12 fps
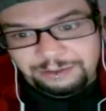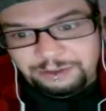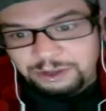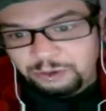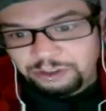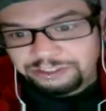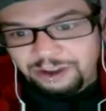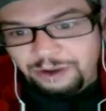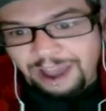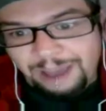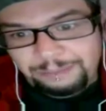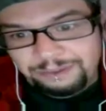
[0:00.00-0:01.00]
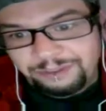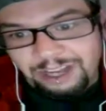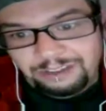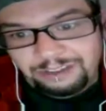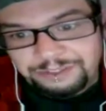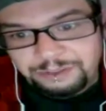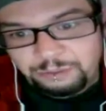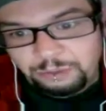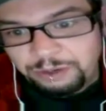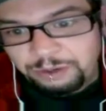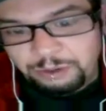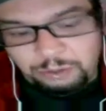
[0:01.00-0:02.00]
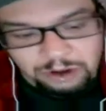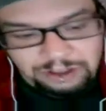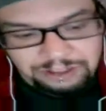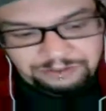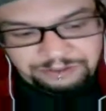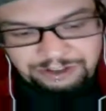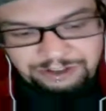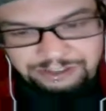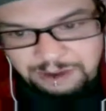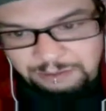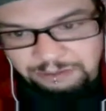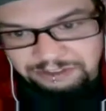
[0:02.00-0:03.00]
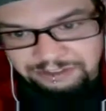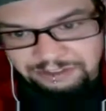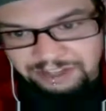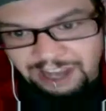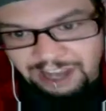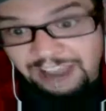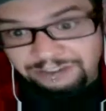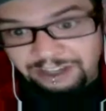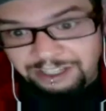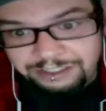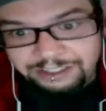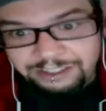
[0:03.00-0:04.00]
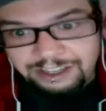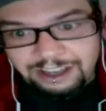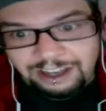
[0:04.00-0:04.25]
I mean, there was no app involved, and we were one of the first members of the iFund,